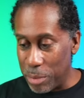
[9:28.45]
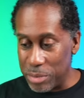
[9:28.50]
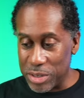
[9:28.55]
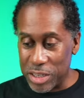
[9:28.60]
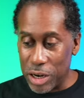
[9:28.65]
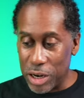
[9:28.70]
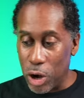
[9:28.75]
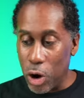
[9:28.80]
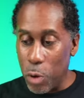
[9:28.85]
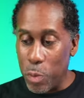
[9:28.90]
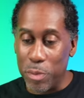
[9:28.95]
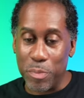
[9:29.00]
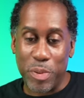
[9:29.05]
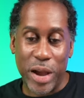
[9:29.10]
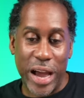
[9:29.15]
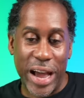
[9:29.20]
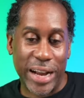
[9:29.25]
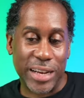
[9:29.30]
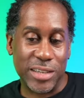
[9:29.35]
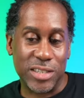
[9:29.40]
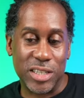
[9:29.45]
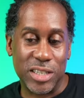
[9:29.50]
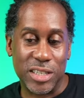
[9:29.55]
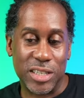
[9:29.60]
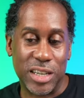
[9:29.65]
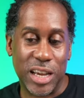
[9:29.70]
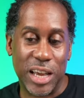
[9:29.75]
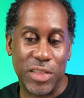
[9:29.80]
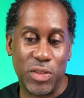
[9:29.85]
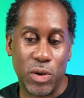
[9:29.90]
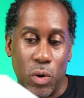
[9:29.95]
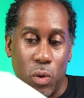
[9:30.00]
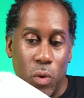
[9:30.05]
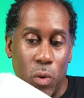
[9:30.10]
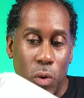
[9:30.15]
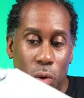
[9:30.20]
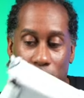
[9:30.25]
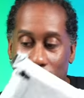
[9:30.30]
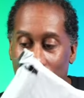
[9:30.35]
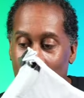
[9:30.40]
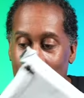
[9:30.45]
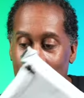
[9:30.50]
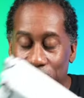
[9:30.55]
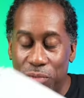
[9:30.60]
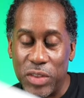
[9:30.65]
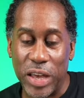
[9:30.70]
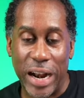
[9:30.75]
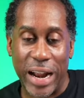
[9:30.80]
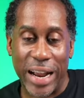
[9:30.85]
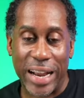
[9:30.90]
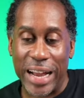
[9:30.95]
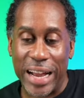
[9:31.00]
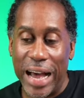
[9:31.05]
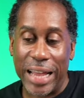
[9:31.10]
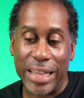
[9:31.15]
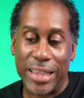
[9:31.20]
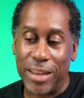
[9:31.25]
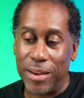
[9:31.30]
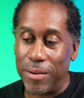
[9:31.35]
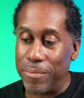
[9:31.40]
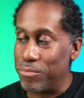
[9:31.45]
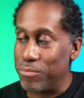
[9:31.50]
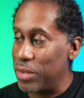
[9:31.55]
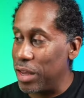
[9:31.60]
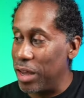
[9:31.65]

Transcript: I'm just gonna open packages in the order that I got them.